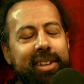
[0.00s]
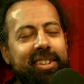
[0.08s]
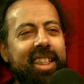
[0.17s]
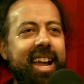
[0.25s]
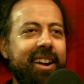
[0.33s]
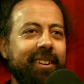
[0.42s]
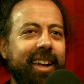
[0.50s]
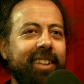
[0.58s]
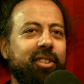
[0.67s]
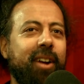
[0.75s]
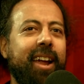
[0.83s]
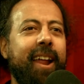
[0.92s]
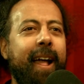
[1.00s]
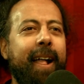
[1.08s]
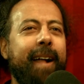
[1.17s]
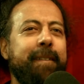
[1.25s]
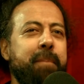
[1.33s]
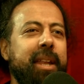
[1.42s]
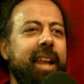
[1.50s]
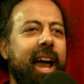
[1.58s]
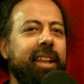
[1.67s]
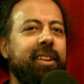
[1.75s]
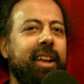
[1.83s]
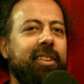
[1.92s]
it's there. It's great. I mean,
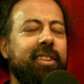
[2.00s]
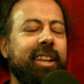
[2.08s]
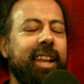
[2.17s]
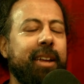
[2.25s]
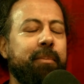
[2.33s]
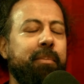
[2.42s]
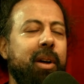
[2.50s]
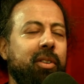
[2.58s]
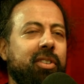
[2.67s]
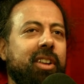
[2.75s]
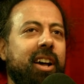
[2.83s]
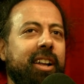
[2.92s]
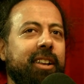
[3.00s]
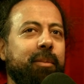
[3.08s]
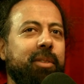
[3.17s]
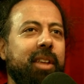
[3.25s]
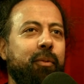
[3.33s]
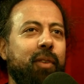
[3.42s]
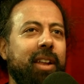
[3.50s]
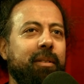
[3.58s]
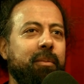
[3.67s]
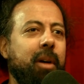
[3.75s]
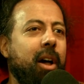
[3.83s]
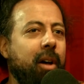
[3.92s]
I'd say like most condoms, they
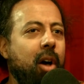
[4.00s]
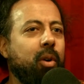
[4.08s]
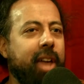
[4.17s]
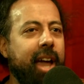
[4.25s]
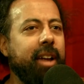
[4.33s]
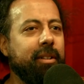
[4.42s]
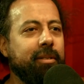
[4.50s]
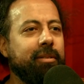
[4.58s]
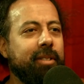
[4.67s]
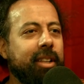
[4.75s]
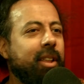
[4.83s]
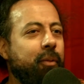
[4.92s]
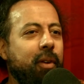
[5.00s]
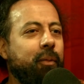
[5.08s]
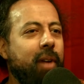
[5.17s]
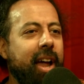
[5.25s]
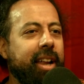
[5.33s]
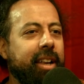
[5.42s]
fit okay. Like they fit fine.